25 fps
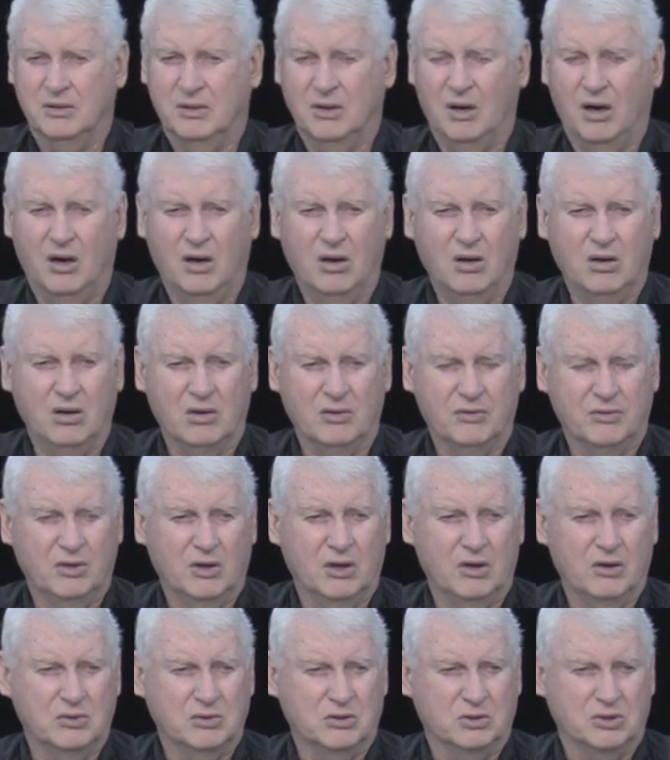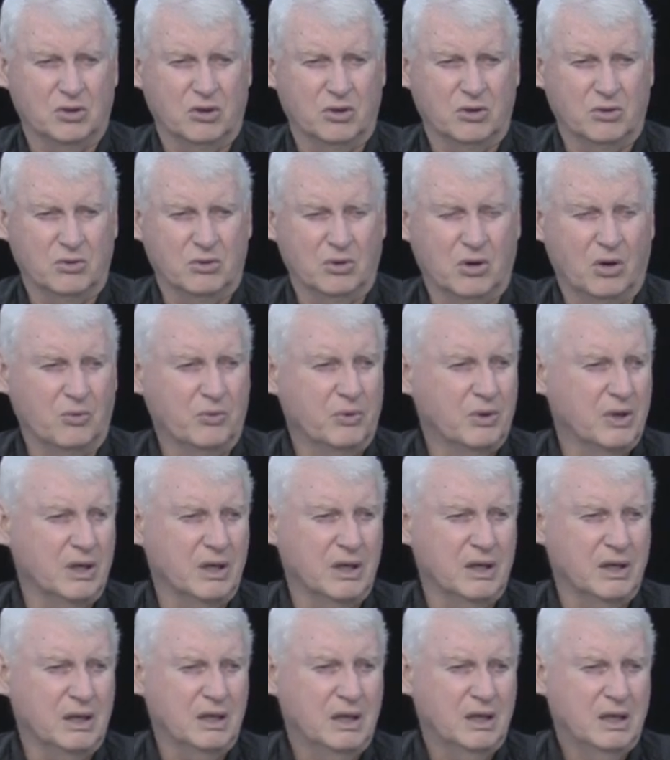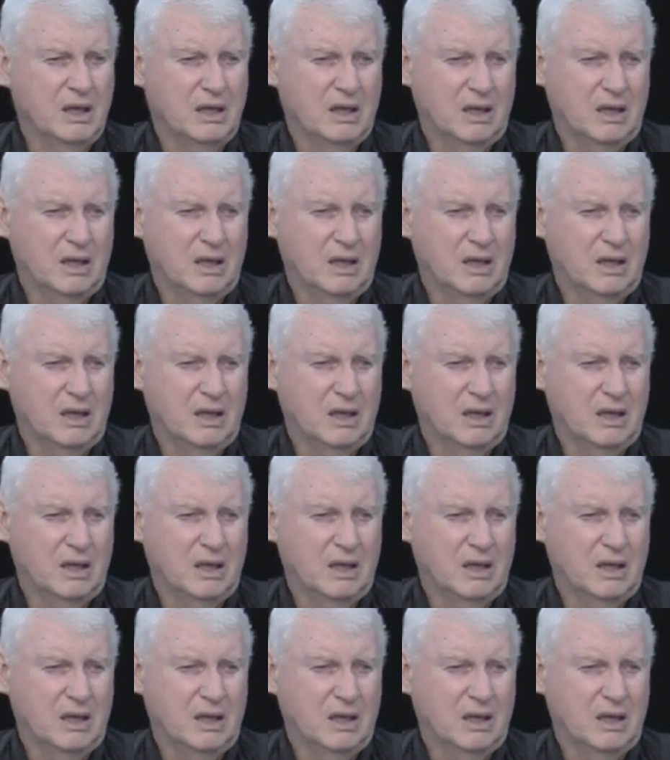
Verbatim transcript: all of those are, are really